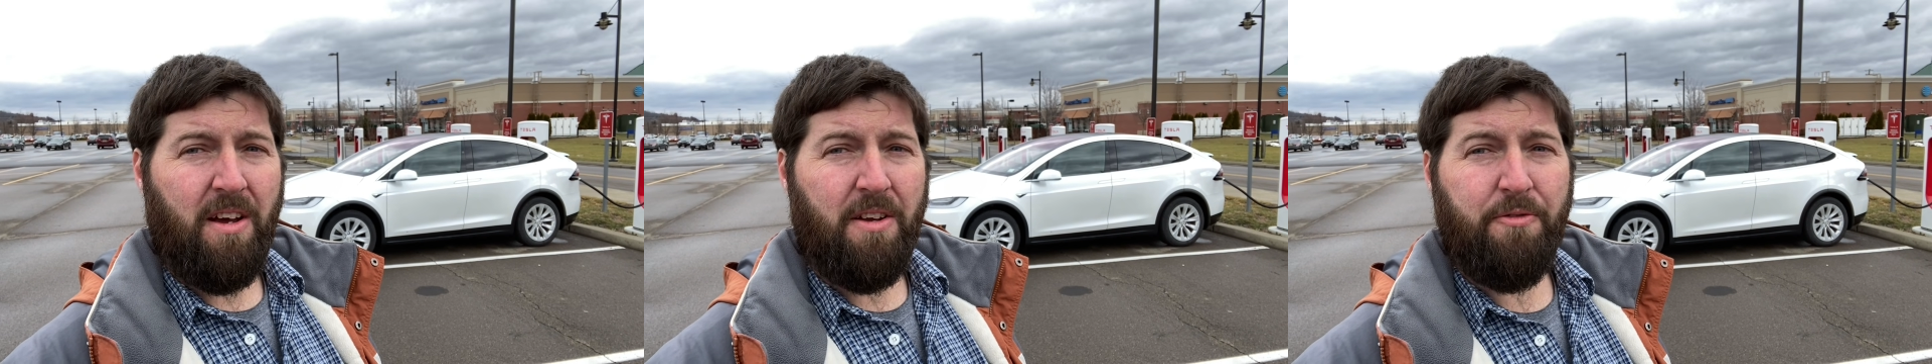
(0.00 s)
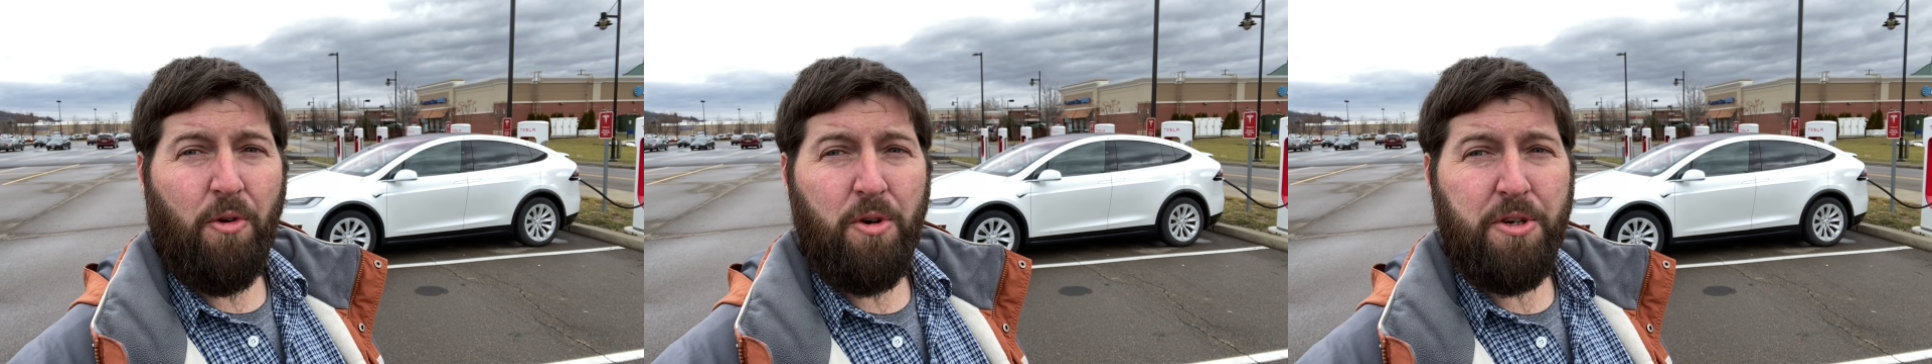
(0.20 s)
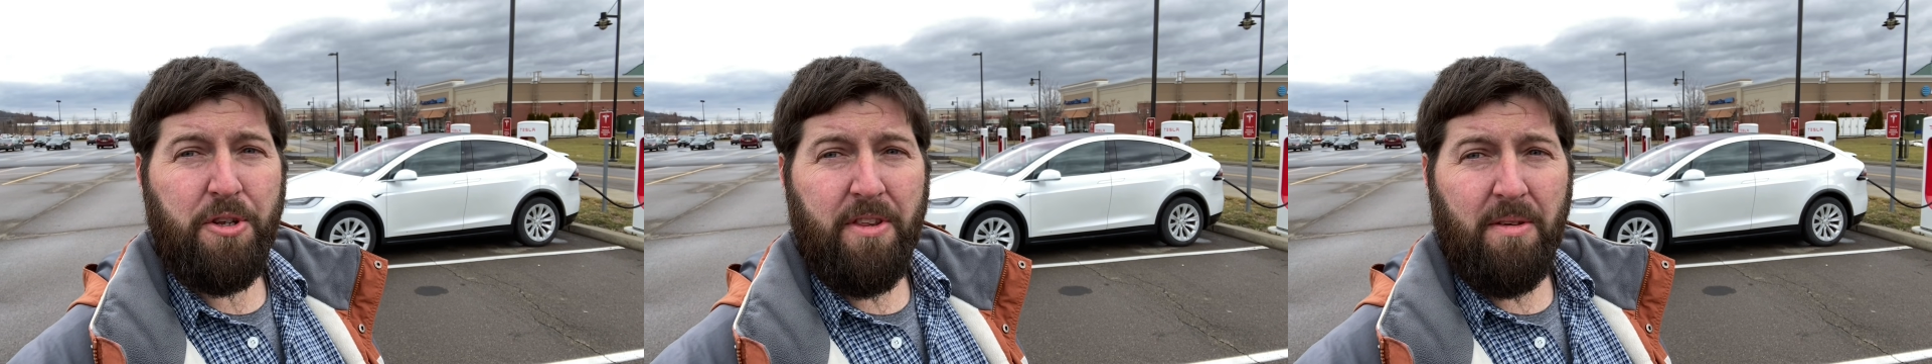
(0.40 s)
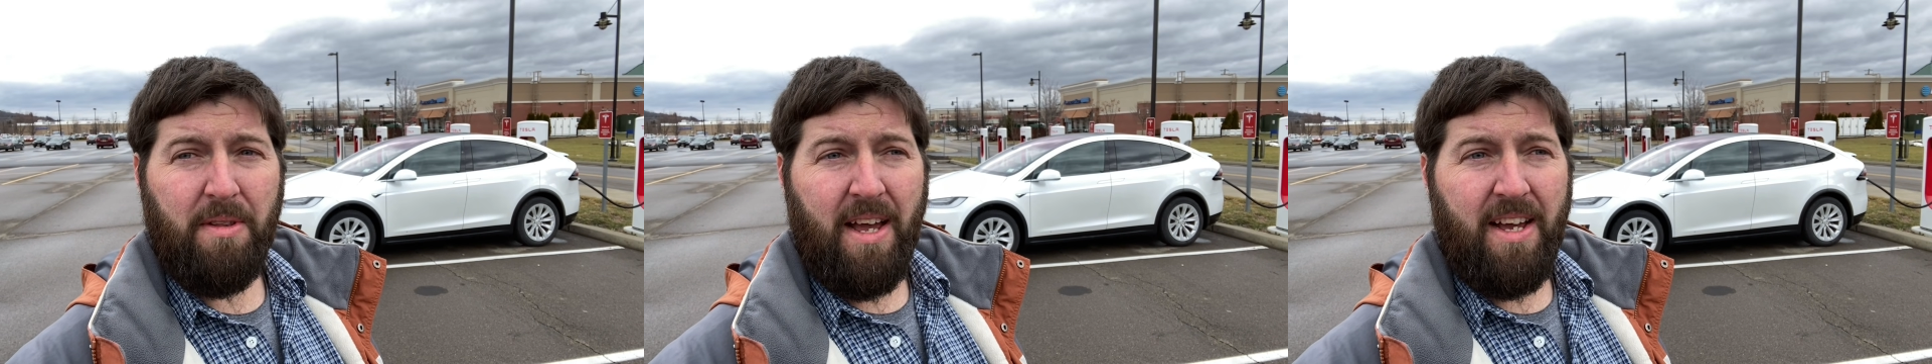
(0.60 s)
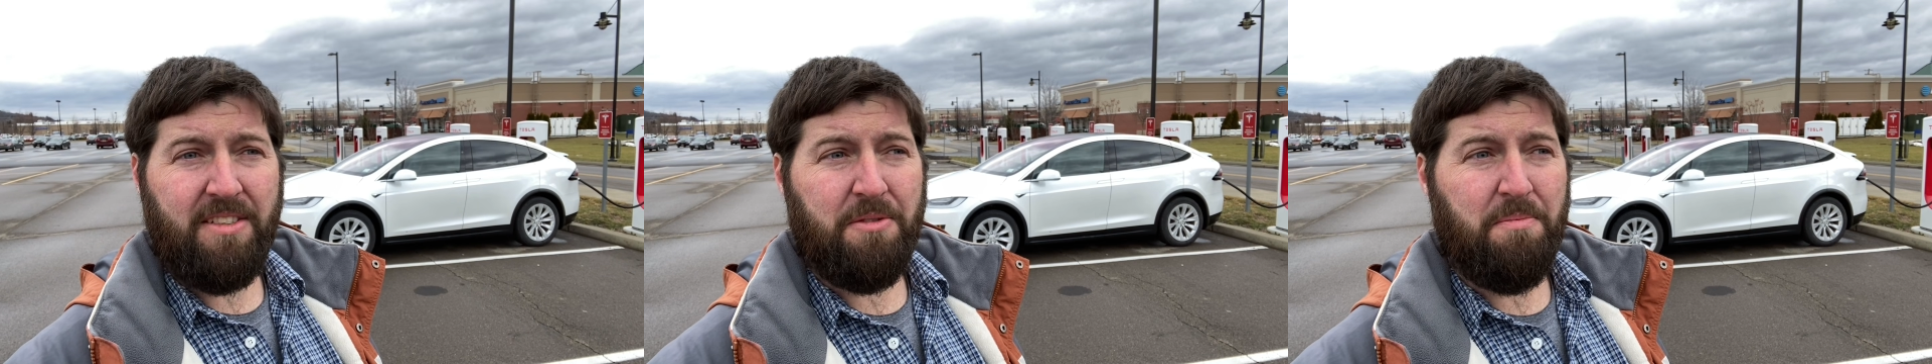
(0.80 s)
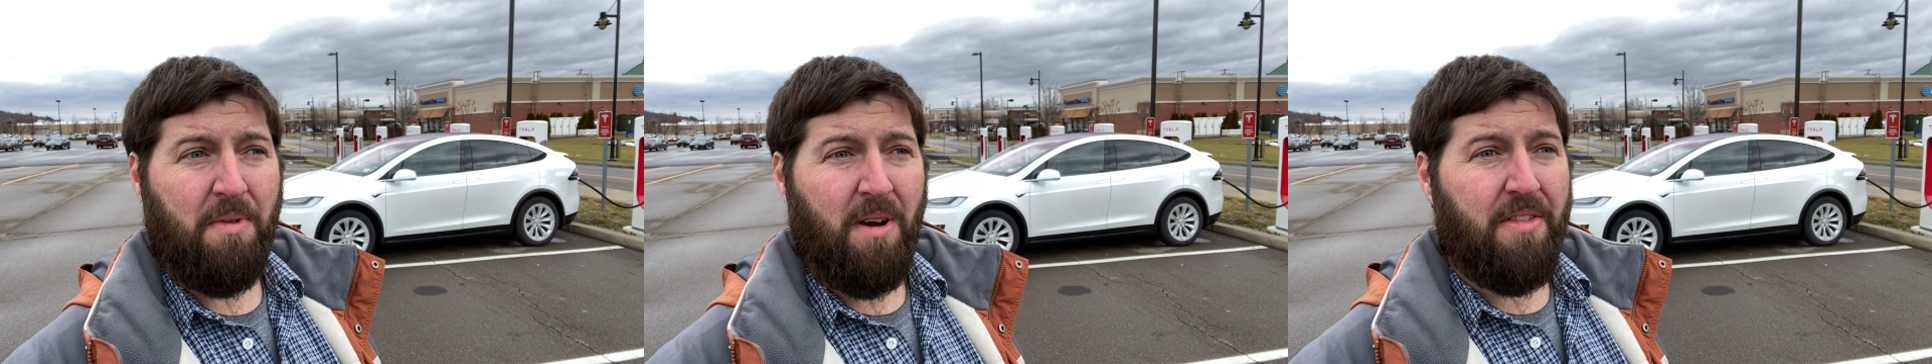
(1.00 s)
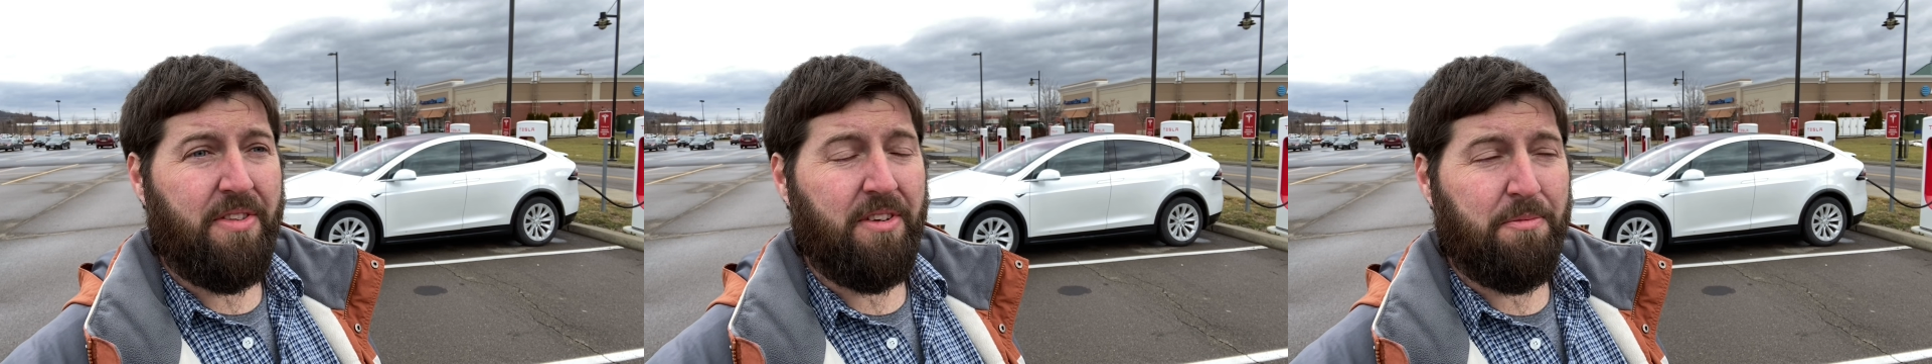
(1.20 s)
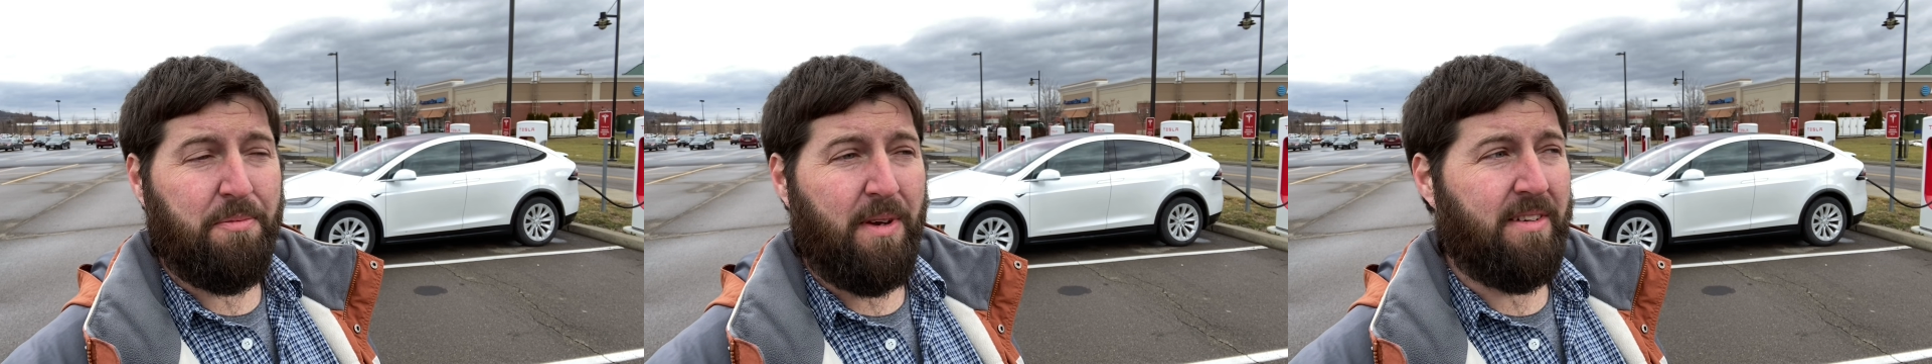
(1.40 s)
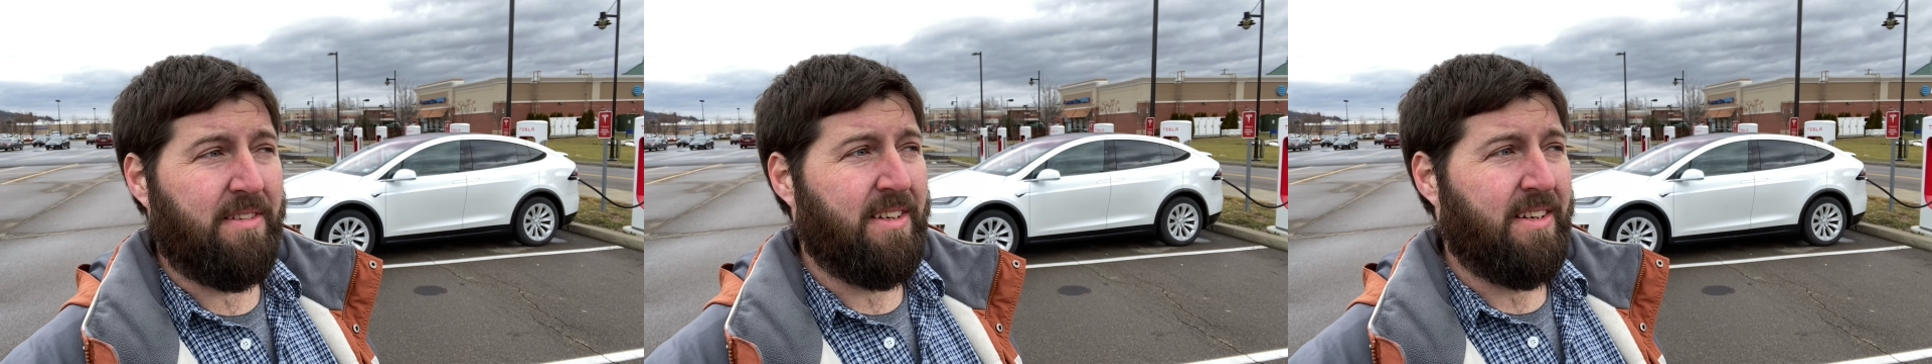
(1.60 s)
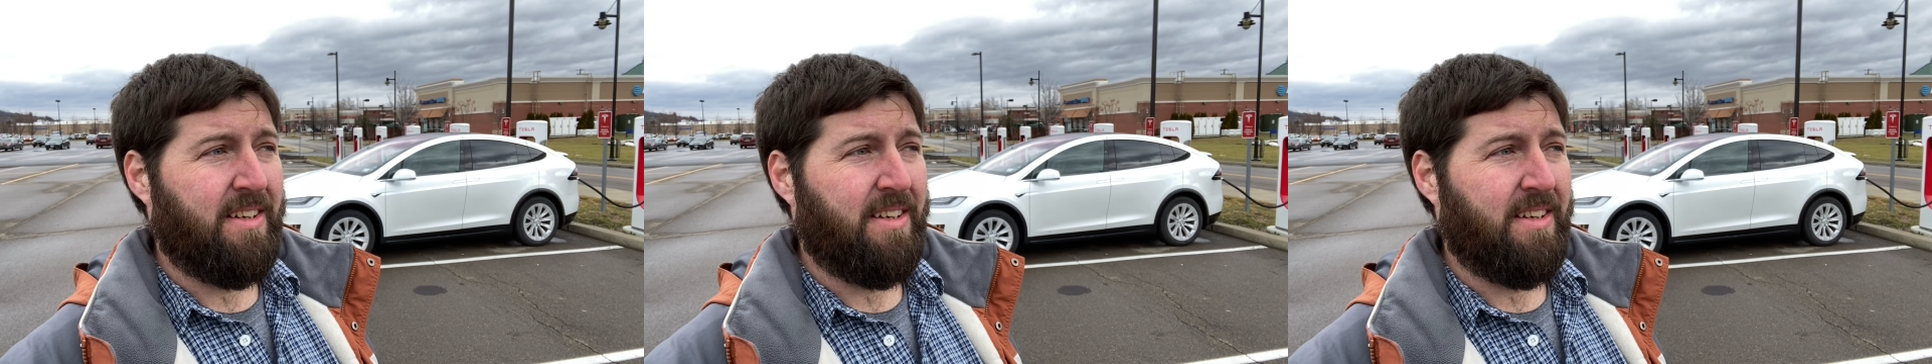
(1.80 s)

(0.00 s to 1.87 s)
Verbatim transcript: Unfortunately, the last month has been